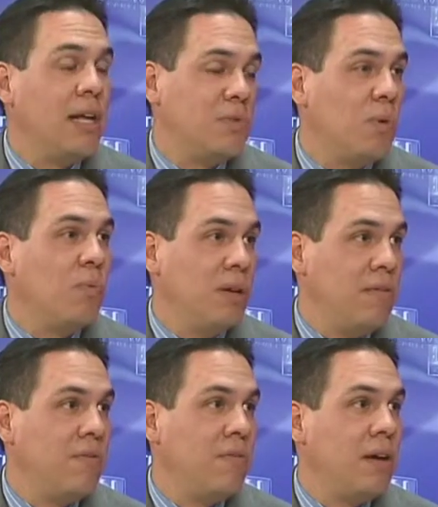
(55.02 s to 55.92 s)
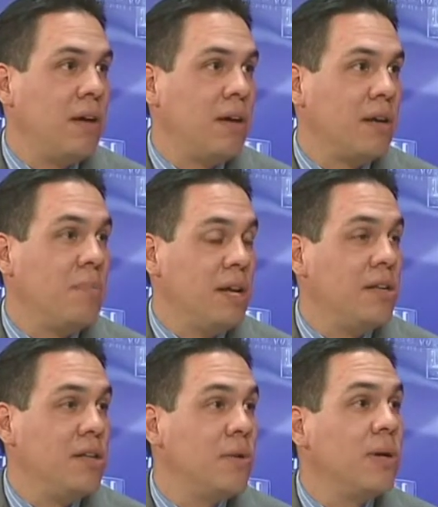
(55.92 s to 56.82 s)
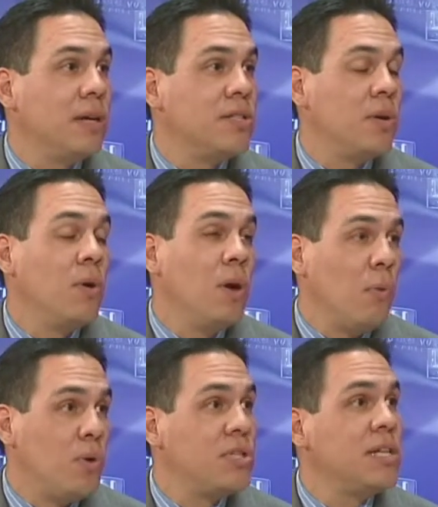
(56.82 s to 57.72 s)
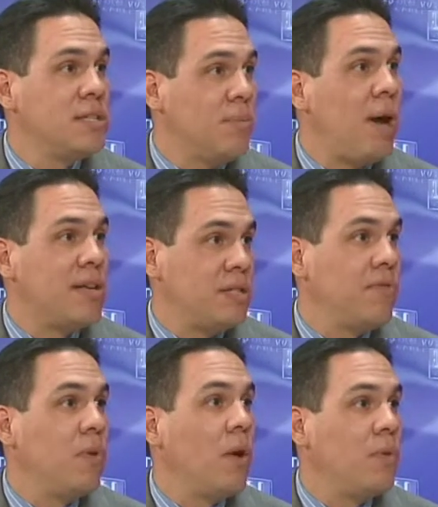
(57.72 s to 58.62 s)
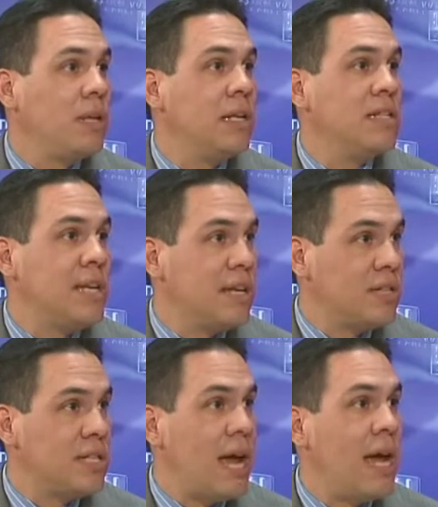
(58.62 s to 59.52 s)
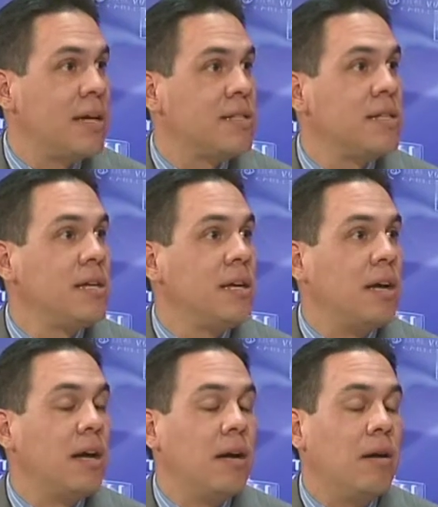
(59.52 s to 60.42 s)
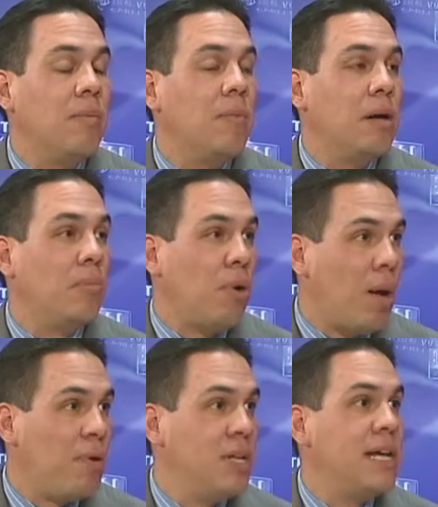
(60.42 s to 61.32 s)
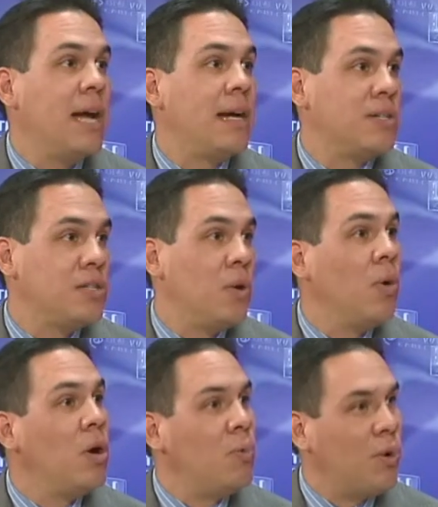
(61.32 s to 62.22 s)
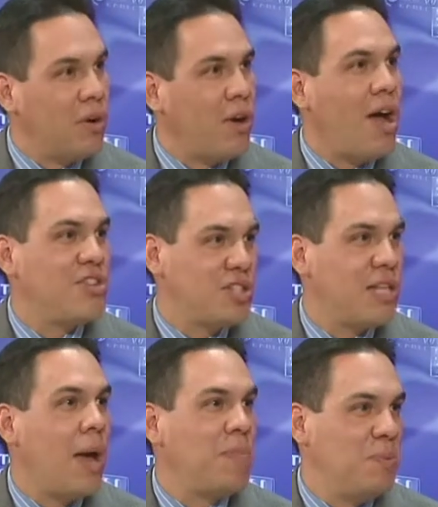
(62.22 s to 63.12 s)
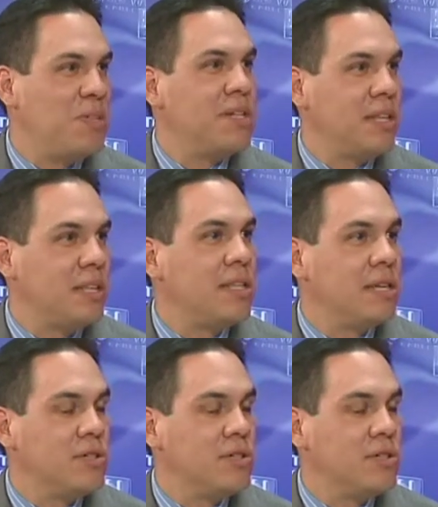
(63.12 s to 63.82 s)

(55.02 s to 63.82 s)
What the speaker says: it's what we've committed to doing. So we're seeing some positive growth in sales tax, property tax. So we're cautiously optimistic that things